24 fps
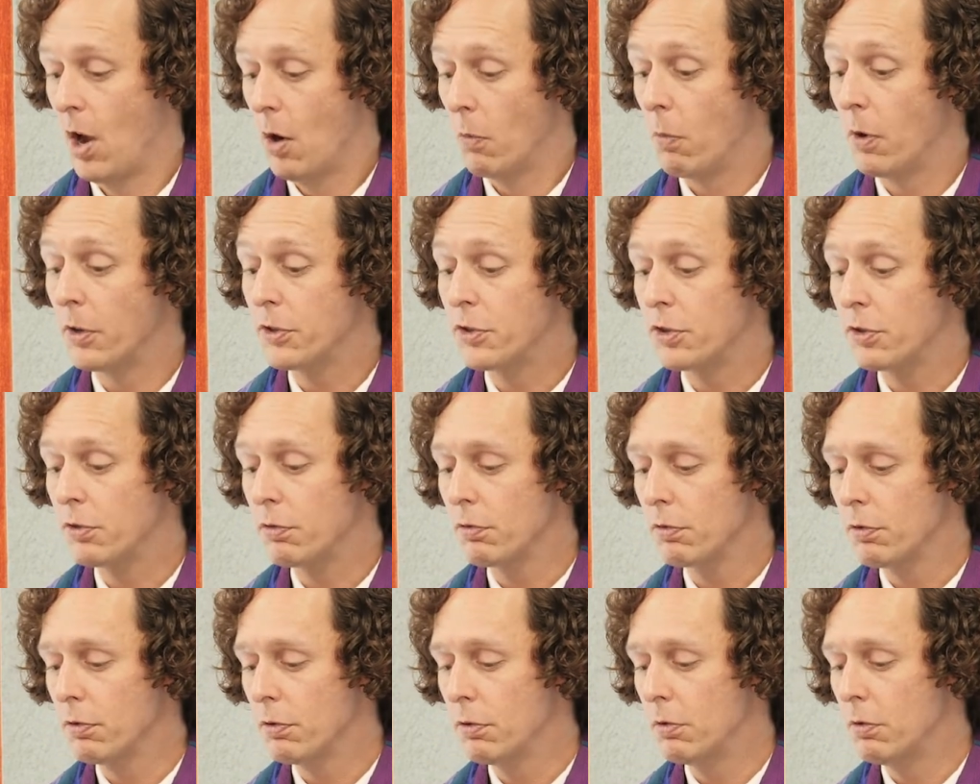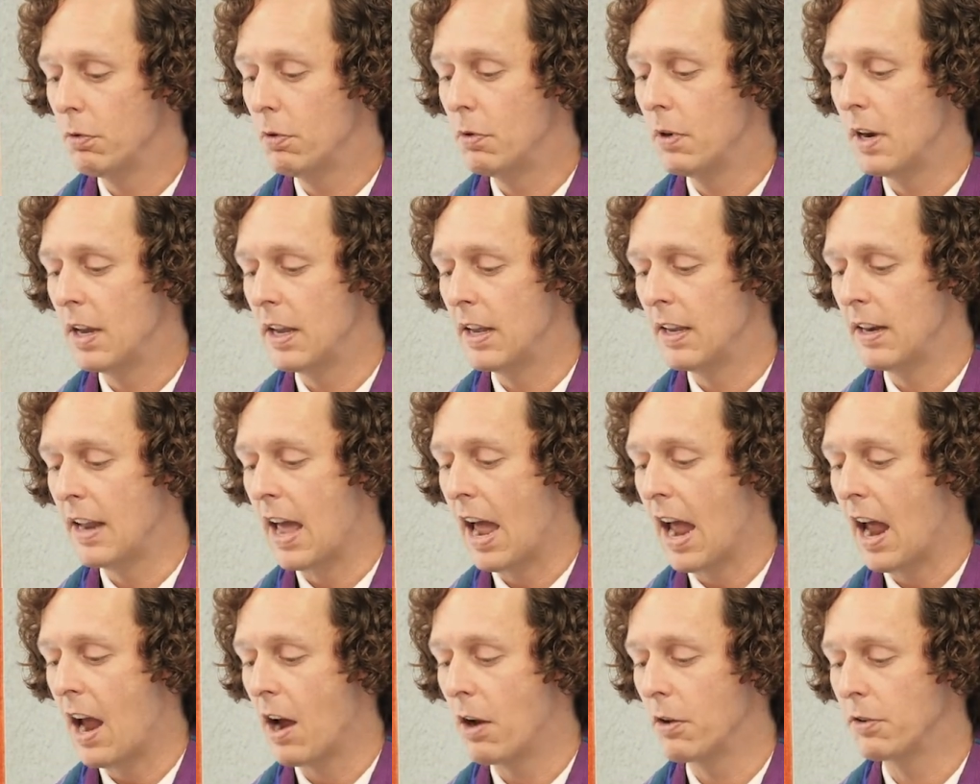What's true in
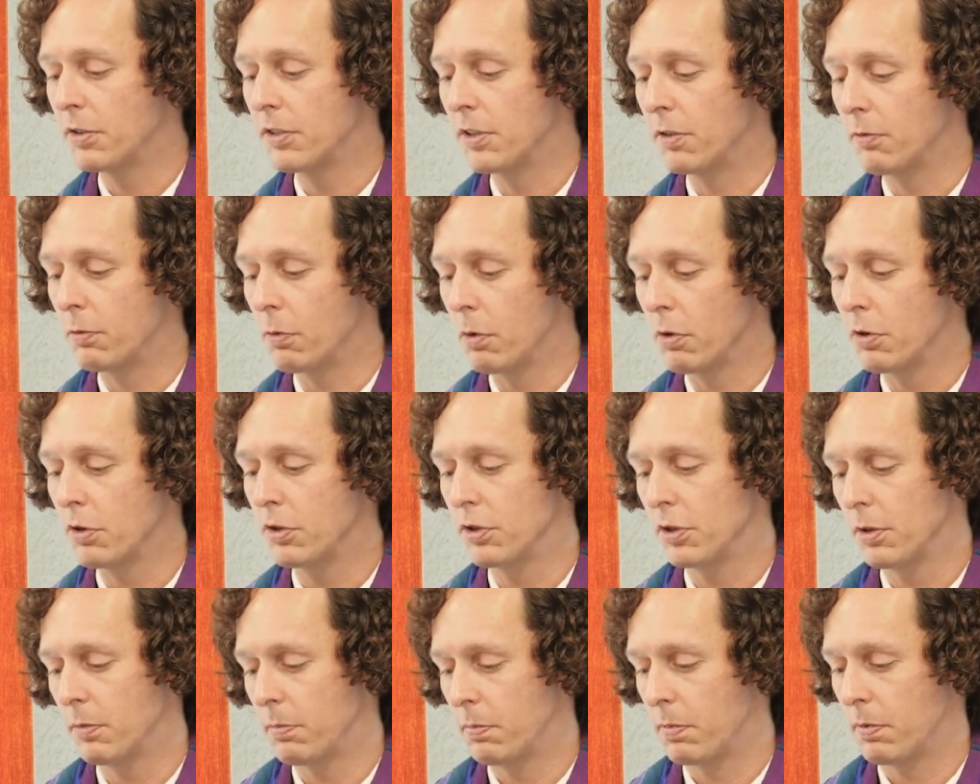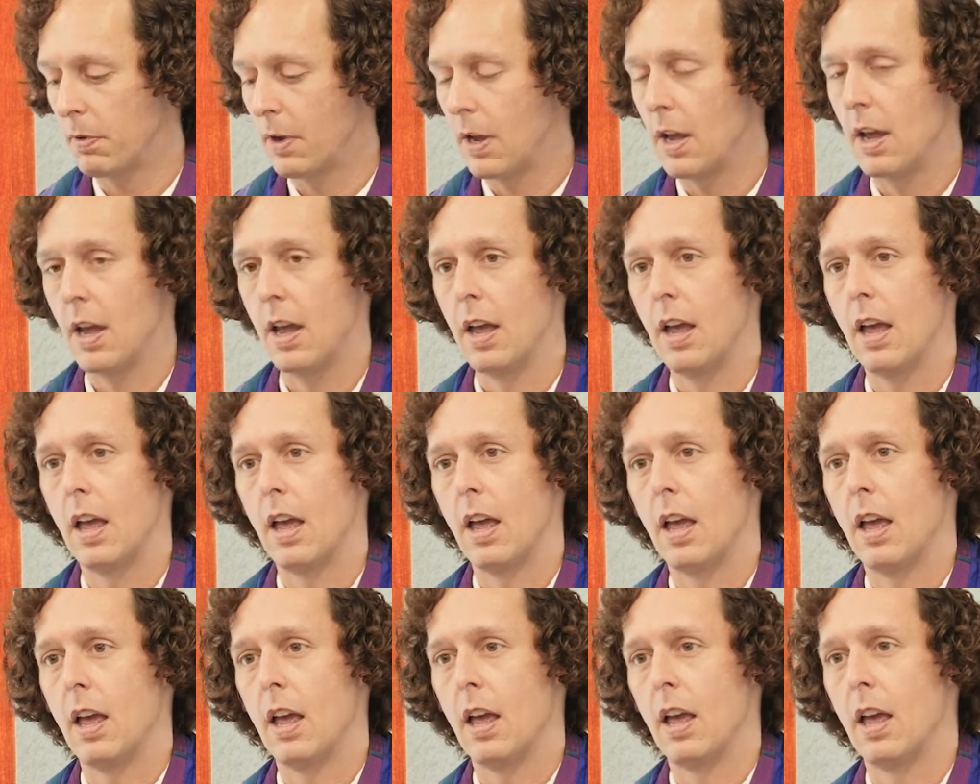a house of worship
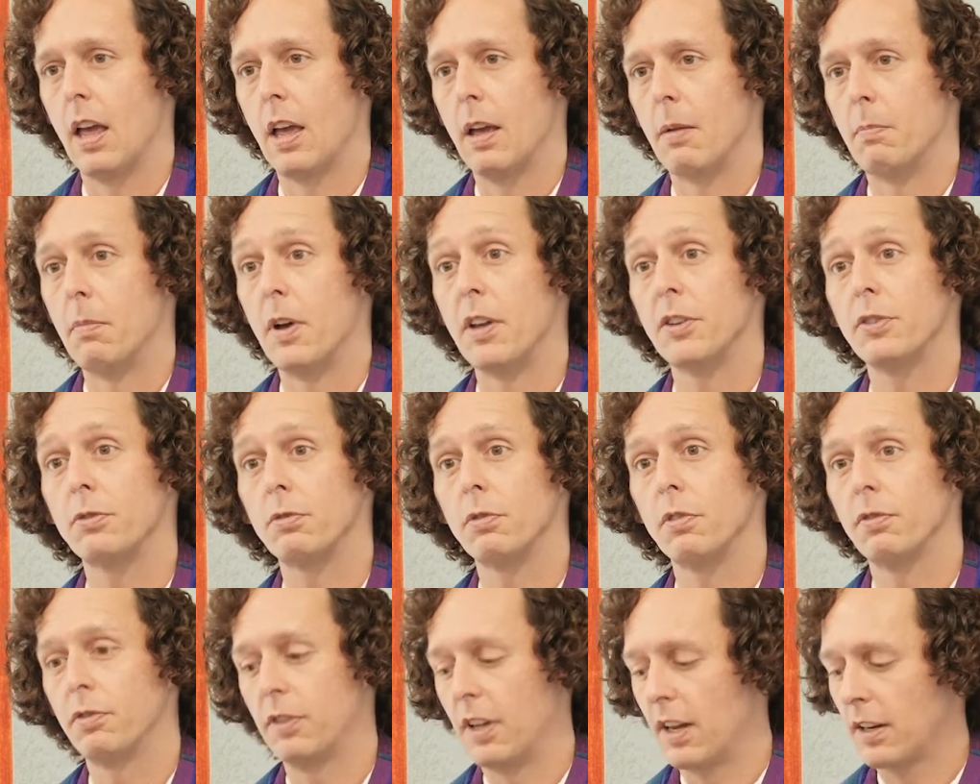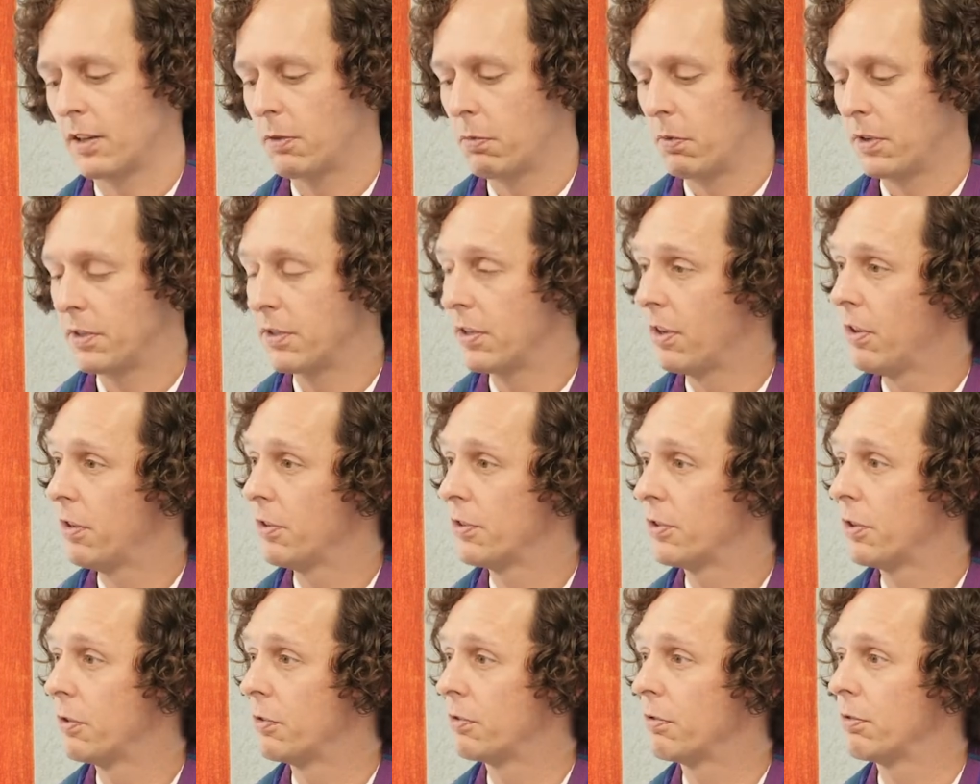must reflect what's
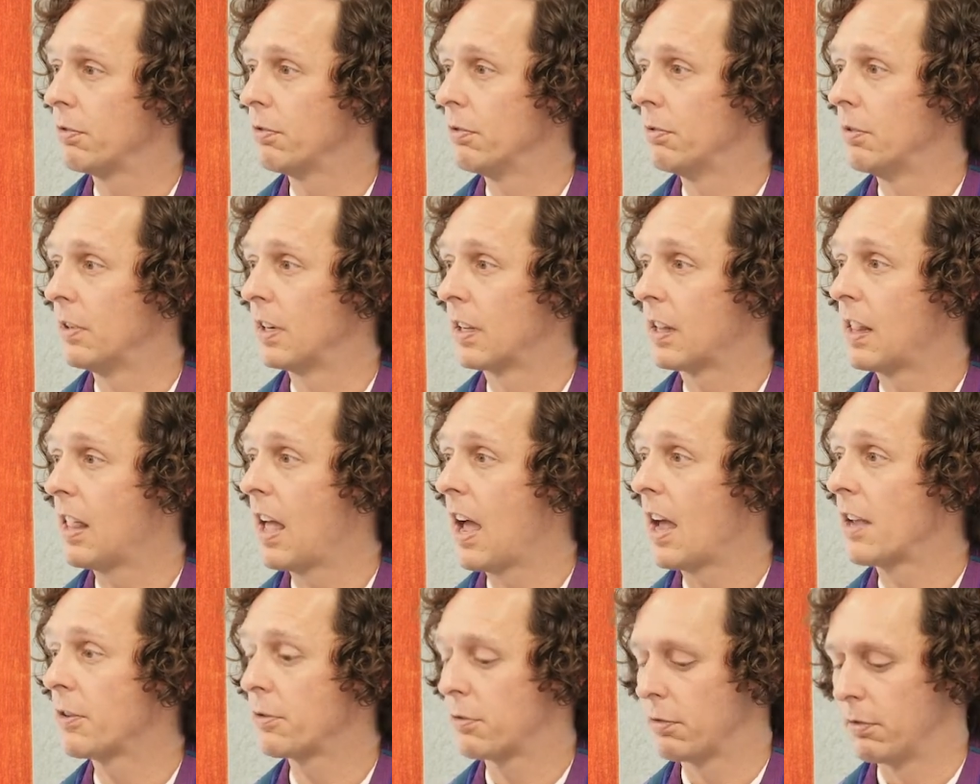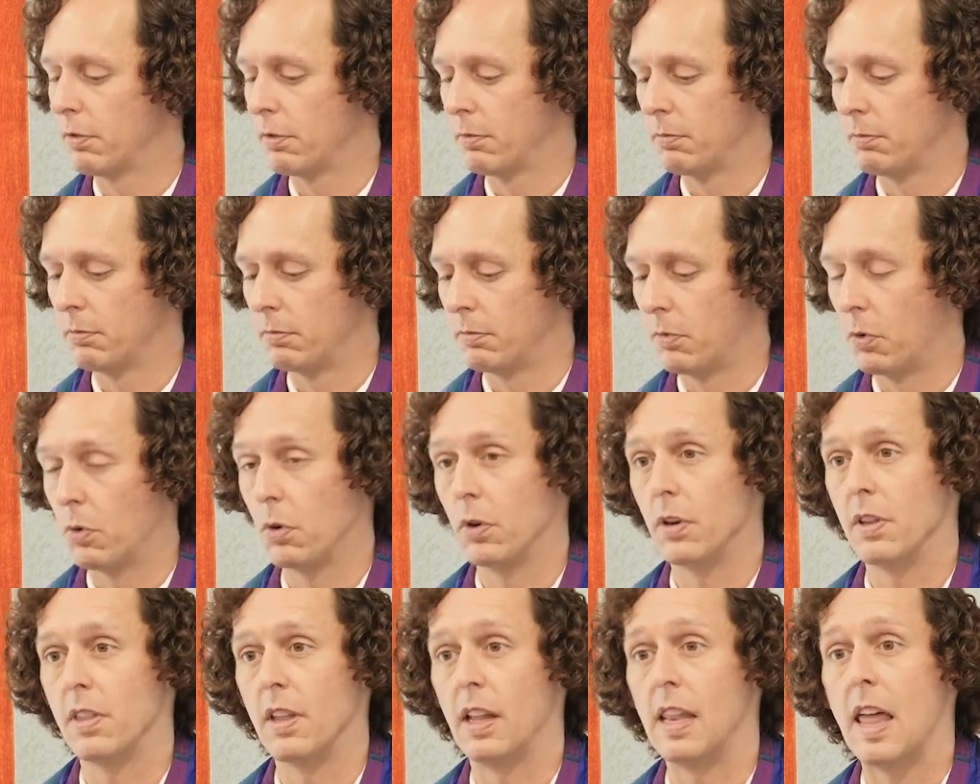also true in a classroom
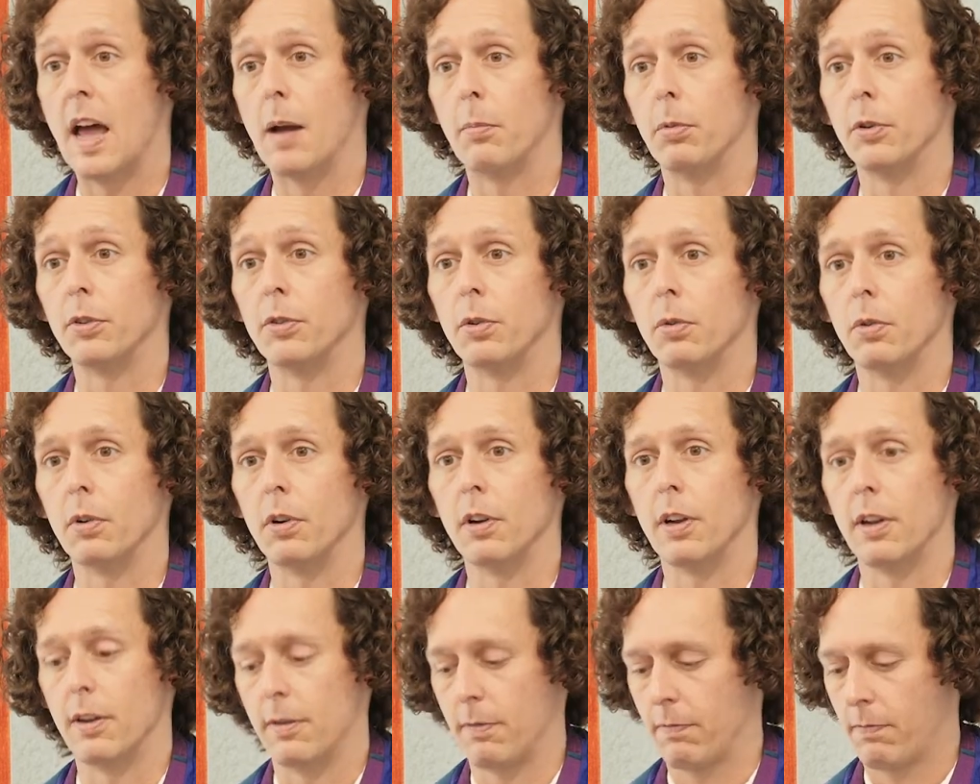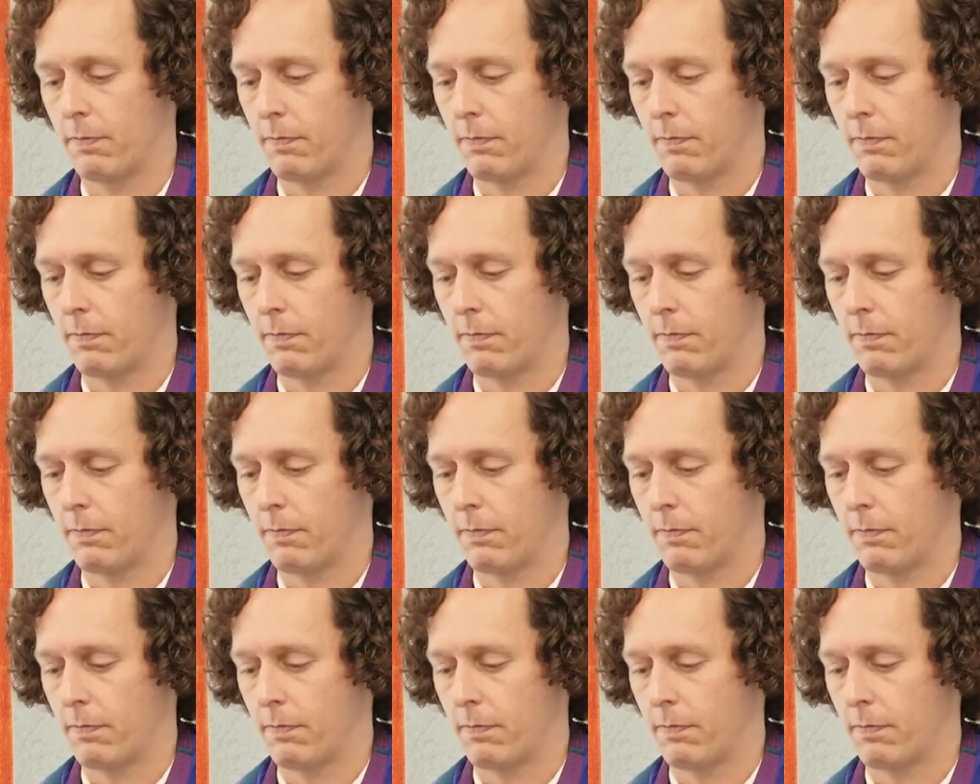or in the laboratory.